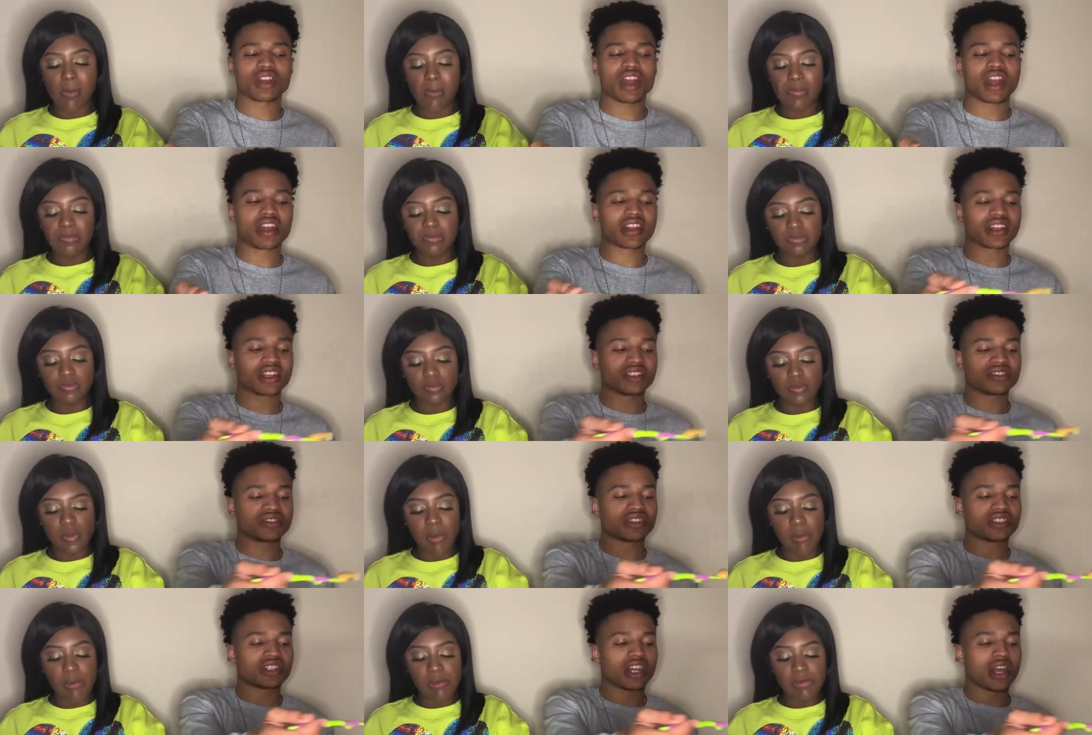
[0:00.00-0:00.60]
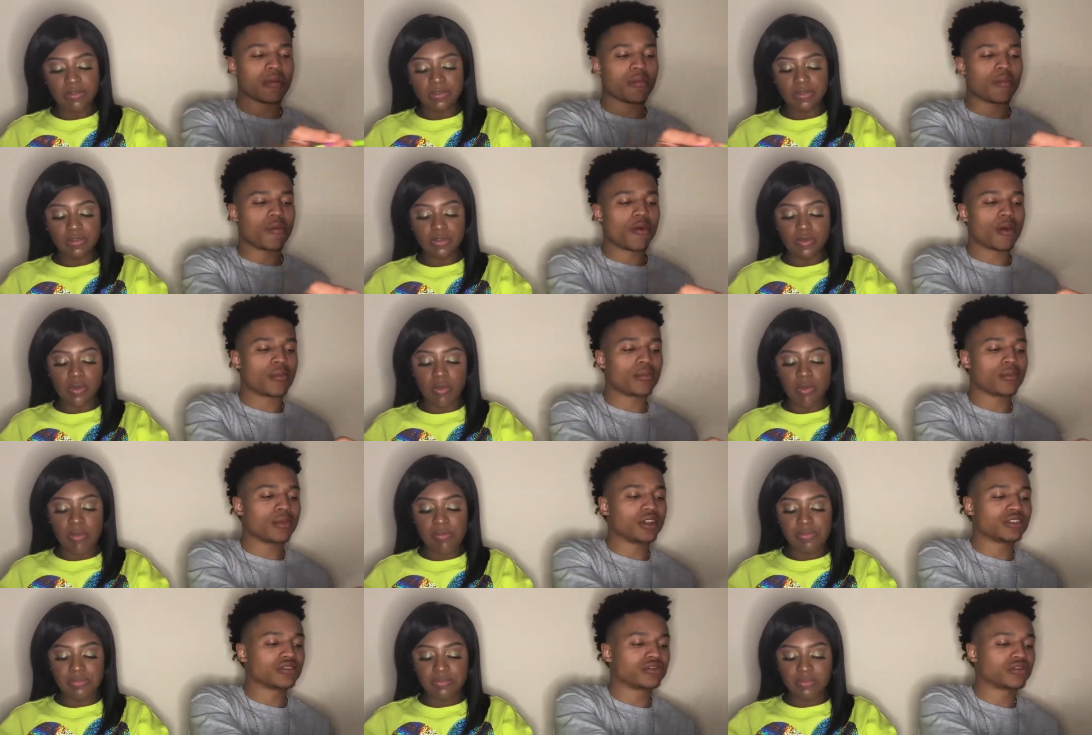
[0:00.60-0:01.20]
Speaker 1: I guess it got more
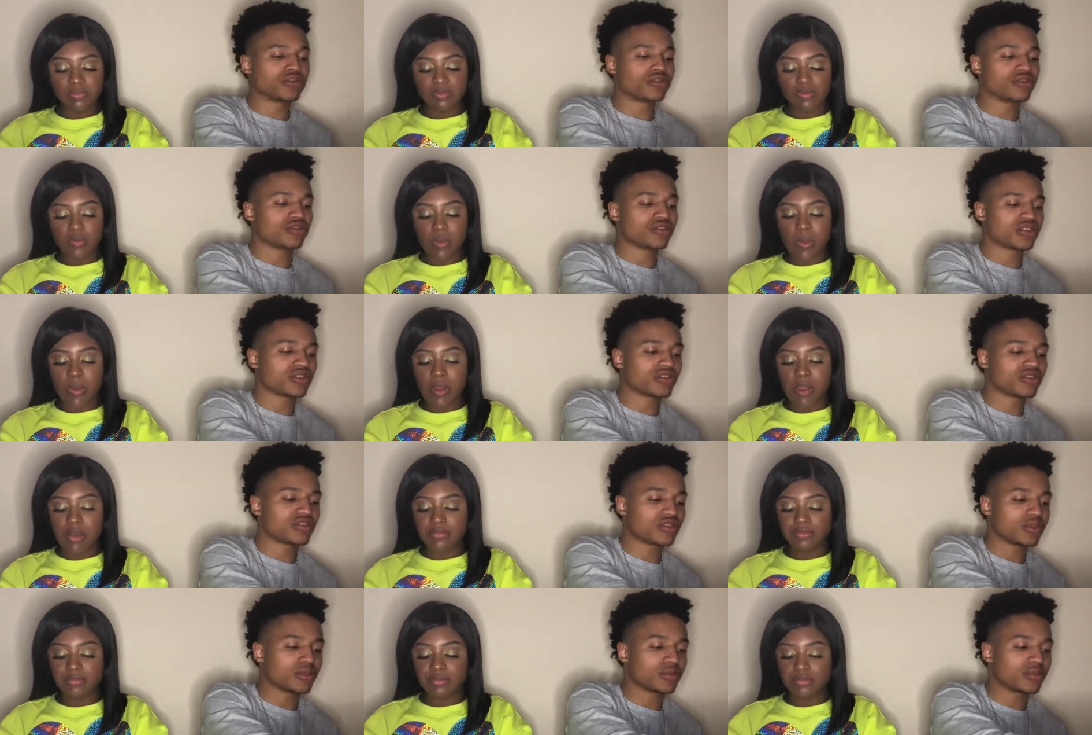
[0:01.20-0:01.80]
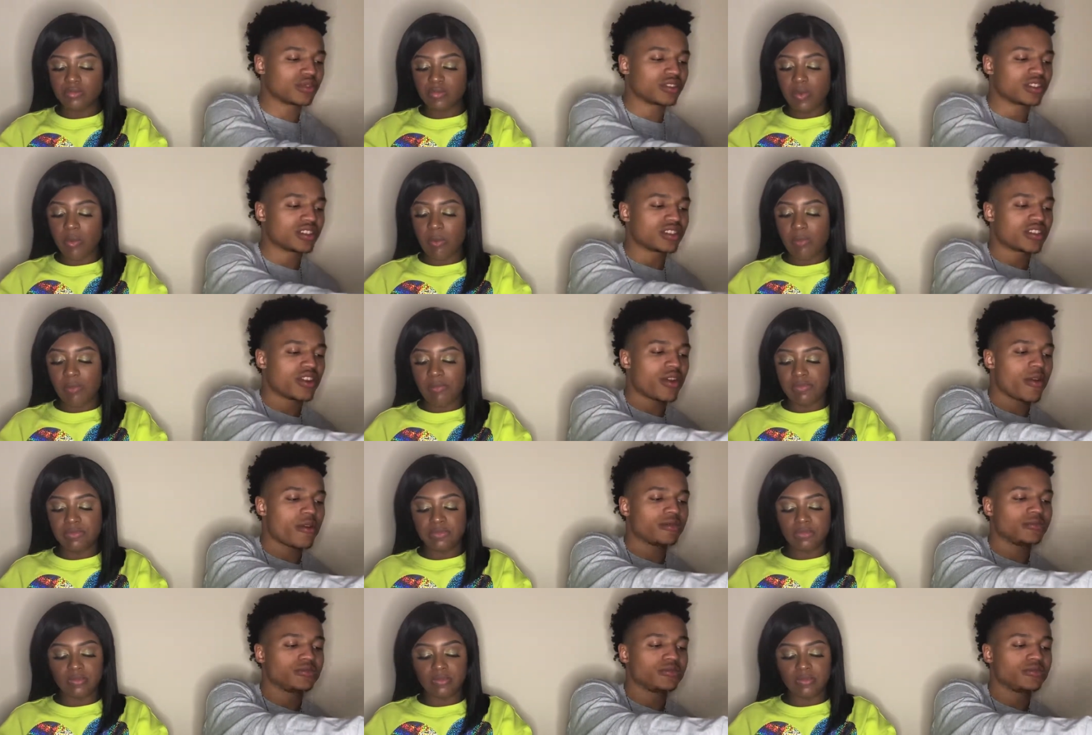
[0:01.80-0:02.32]
muscles or something in